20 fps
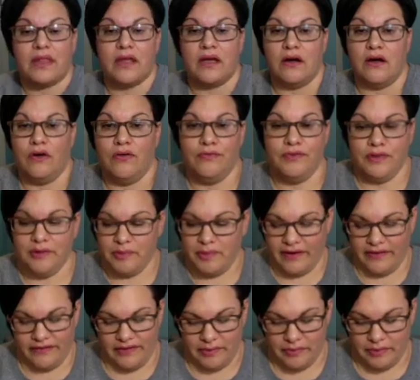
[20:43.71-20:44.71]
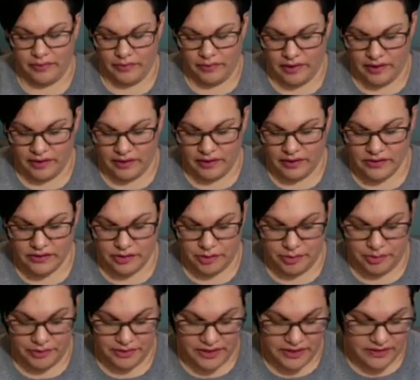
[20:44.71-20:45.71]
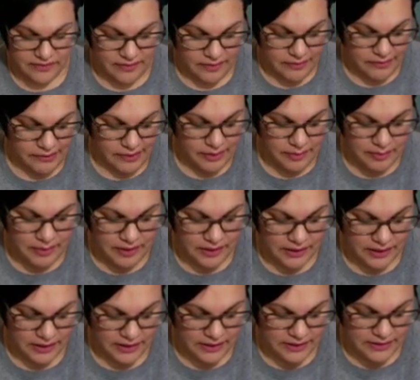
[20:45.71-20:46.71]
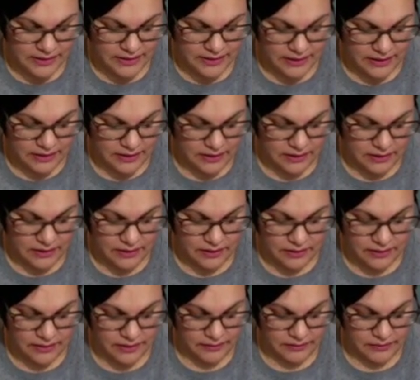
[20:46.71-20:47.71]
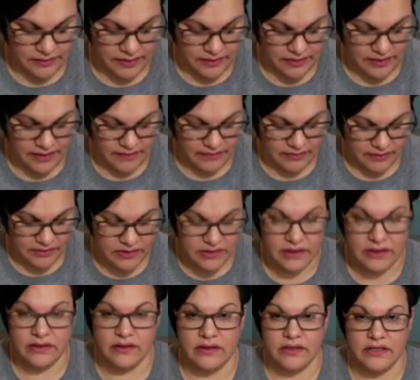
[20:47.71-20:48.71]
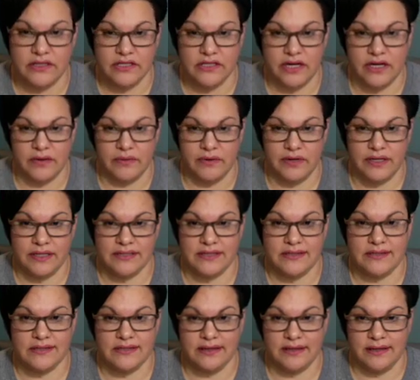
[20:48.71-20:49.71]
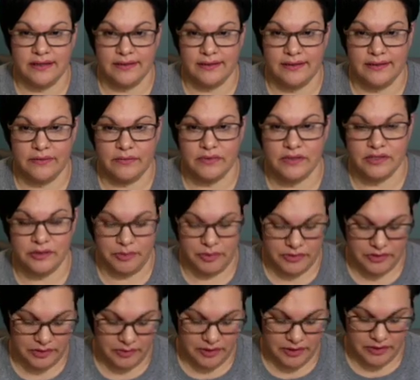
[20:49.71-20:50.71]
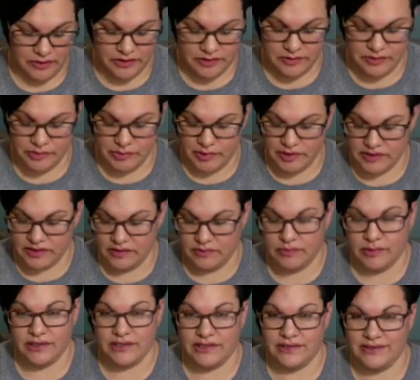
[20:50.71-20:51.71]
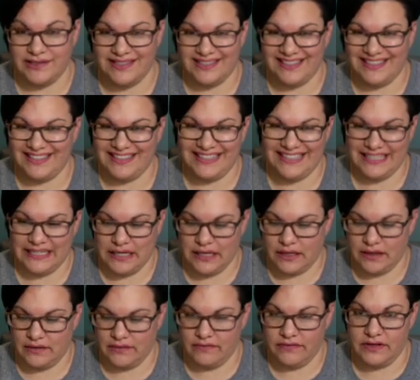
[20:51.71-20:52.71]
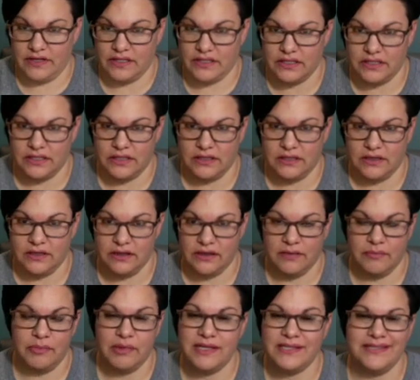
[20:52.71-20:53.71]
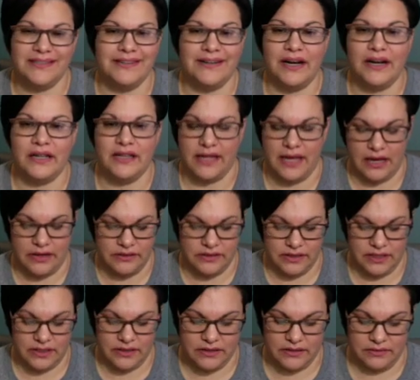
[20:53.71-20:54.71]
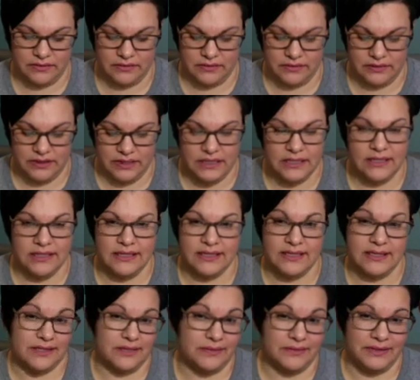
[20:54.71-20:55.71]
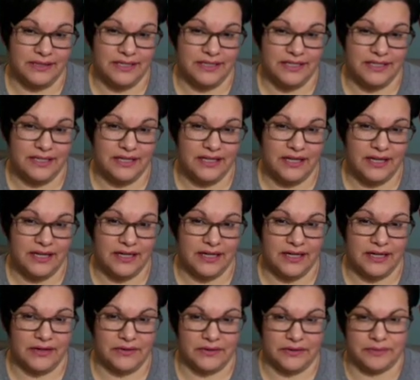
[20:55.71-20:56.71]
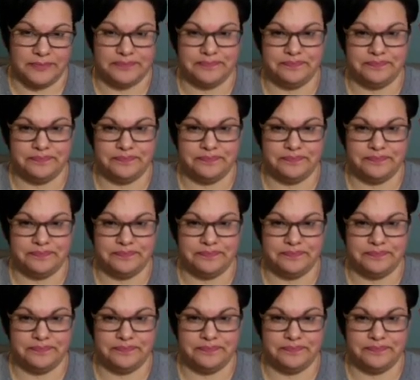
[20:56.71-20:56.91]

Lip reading: Hopefully by February, because her birthday's February, but like I said, I would rather have it done in January since it was supposed to be a Christmas present, but you see, I didn't finish it. Plus, they're not in the house yet, so is it really a deadline? I don't know.